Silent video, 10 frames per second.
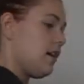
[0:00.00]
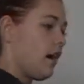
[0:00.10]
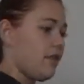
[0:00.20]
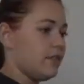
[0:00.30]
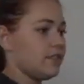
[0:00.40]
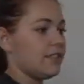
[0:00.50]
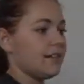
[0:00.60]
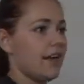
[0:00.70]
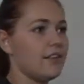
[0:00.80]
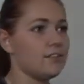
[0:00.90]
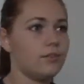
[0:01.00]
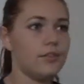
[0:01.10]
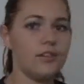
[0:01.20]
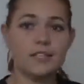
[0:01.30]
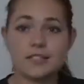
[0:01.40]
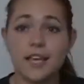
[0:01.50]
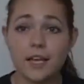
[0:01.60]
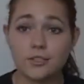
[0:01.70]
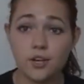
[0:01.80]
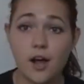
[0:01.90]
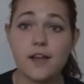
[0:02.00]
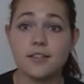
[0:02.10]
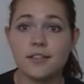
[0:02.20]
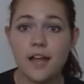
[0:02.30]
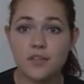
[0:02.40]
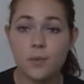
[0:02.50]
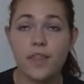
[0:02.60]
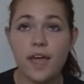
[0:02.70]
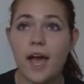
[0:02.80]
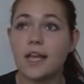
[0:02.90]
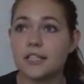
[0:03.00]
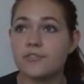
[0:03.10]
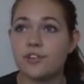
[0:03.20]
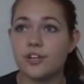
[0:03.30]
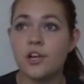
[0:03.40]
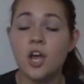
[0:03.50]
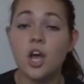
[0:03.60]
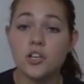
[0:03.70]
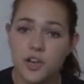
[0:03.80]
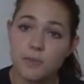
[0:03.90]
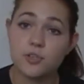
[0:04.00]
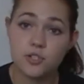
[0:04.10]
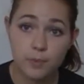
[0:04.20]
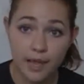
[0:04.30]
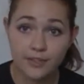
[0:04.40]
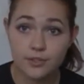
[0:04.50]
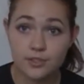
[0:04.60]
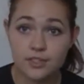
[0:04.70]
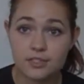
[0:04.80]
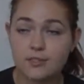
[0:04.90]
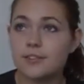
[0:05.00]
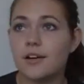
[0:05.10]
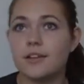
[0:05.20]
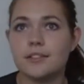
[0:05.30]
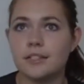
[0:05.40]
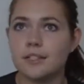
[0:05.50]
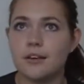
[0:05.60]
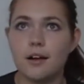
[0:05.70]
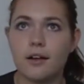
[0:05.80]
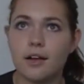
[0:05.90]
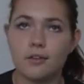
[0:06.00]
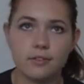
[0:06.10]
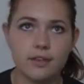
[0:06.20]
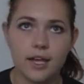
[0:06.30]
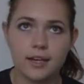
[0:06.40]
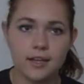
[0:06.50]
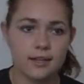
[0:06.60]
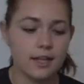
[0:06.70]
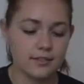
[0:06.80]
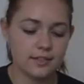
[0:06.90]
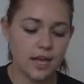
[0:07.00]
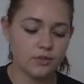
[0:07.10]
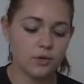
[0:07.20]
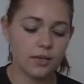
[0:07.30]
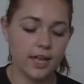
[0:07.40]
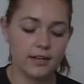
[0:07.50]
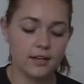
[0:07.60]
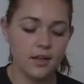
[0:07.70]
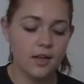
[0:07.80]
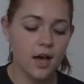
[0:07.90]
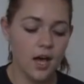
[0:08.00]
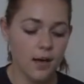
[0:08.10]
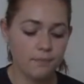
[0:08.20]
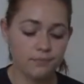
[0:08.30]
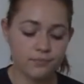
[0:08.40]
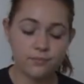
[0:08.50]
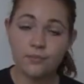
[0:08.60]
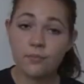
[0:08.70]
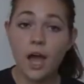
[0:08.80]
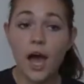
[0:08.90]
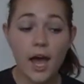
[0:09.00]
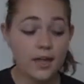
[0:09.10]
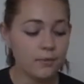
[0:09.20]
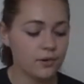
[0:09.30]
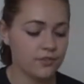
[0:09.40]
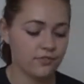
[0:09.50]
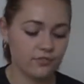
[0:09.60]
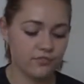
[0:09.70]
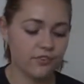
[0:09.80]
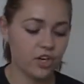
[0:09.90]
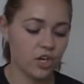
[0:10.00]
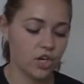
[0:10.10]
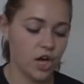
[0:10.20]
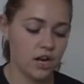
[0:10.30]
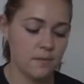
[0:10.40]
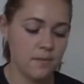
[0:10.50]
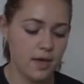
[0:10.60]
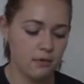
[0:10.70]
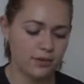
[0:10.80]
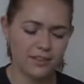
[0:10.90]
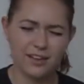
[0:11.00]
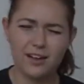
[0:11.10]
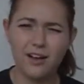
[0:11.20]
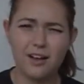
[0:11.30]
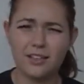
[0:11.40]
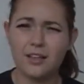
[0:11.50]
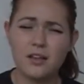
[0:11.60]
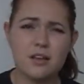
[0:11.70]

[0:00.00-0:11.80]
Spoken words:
Obviously in high school you have the Scamtrons, and that's why they asked for number 2 pencils. Sorry, it's getting dark, I don't have lighting, and that's outdoor light. I prefer what is it called?